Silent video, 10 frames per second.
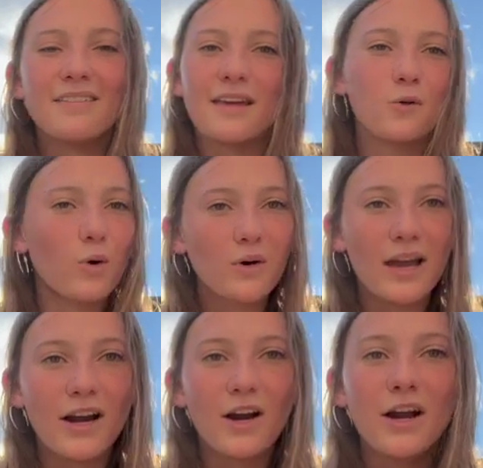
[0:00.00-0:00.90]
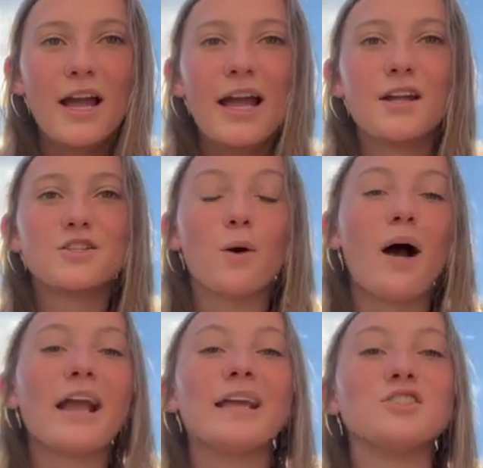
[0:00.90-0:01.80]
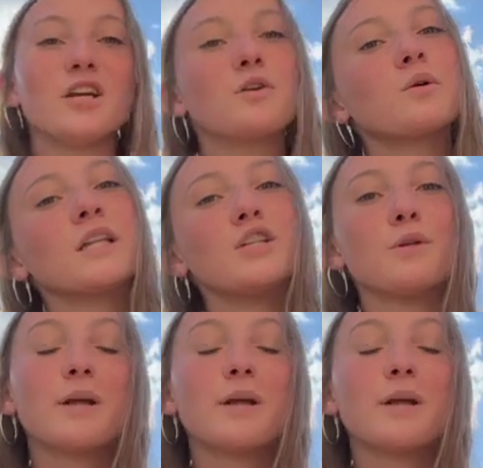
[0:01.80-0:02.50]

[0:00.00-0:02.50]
They won't care, and so I can genuinely do